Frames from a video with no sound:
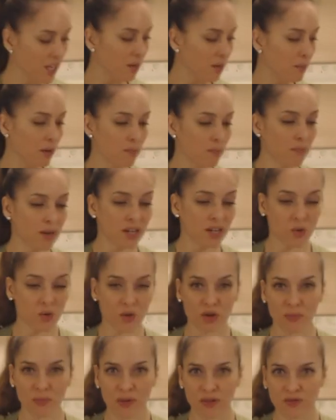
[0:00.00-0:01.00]
been keeping my
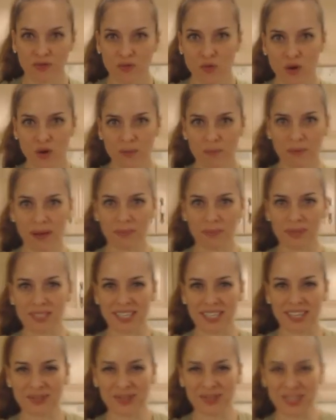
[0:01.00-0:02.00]
corned beef warm. My
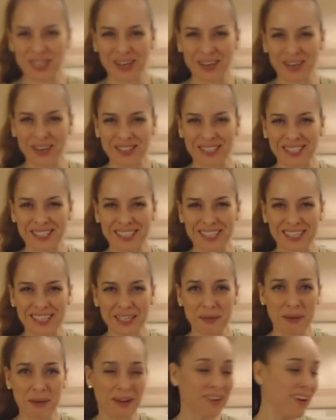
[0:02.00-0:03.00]
potatoes and carrots
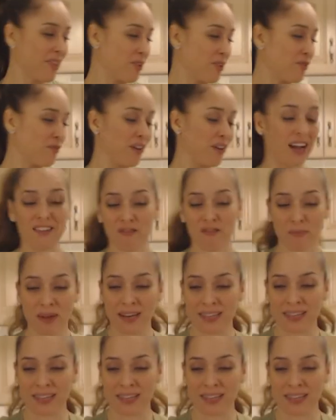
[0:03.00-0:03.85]
needed about another five